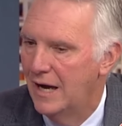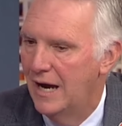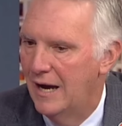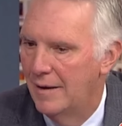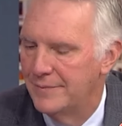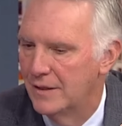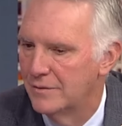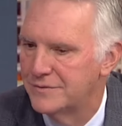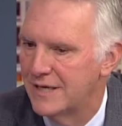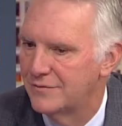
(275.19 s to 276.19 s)
uh, you know,
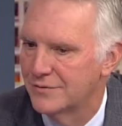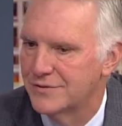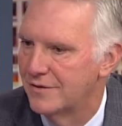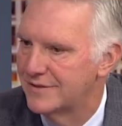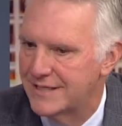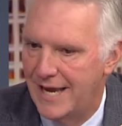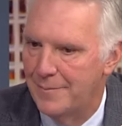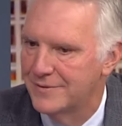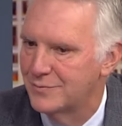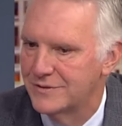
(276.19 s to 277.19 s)
Central Service
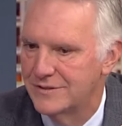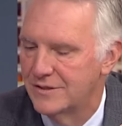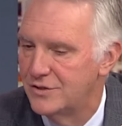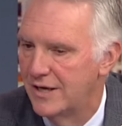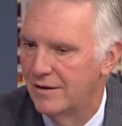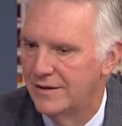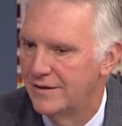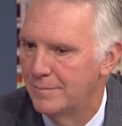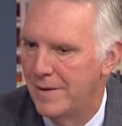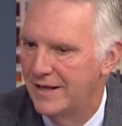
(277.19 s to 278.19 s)
Campus, which is a jail,
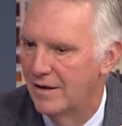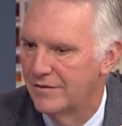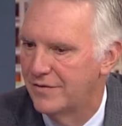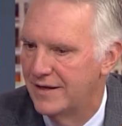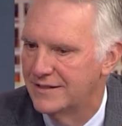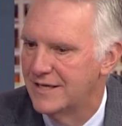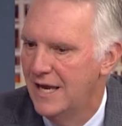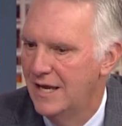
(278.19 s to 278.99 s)
and many other things,